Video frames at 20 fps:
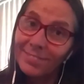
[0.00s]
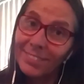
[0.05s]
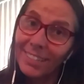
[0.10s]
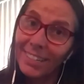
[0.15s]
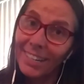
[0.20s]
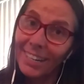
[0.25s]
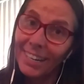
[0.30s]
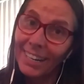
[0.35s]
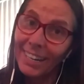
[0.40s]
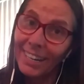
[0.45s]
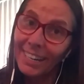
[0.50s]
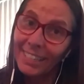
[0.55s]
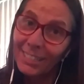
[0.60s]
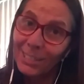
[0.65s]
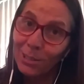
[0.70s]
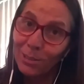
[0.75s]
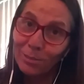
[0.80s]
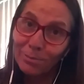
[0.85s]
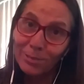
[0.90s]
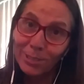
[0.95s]
I
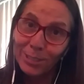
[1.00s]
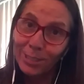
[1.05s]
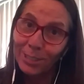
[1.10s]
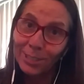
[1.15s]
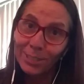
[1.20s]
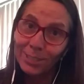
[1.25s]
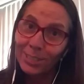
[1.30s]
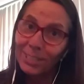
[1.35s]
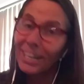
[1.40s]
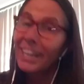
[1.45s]
call him Dirter.